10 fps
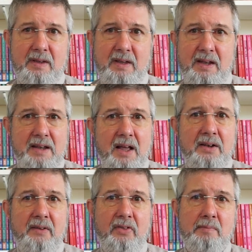And
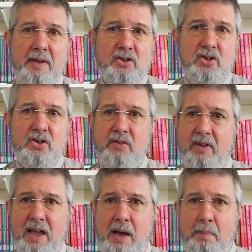none of the mentions of a
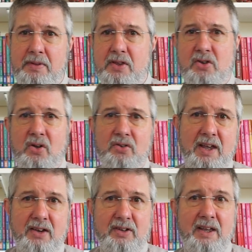cup in this
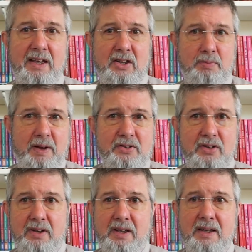context is
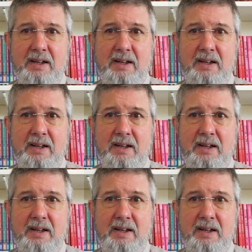pleasant.